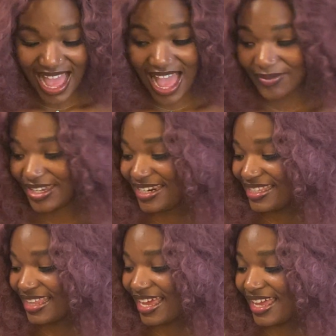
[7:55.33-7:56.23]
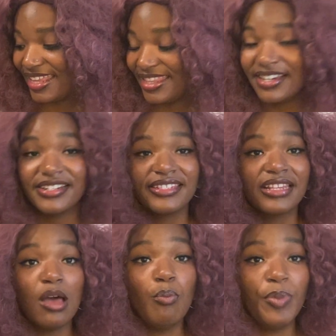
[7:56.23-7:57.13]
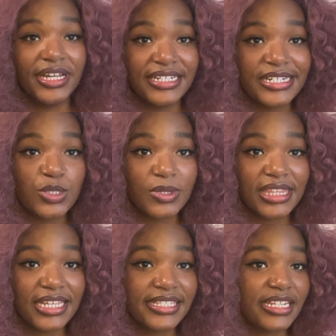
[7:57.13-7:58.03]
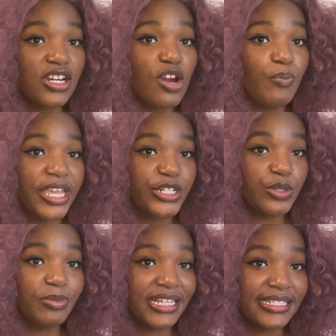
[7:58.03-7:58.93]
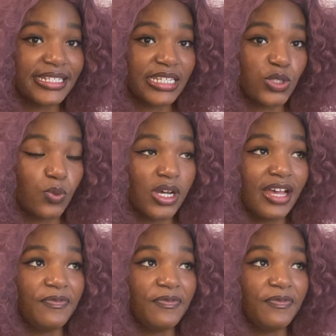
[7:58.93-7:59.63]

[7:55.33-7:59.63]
I'm getting that there's abundance with this. There are major blessings as well. I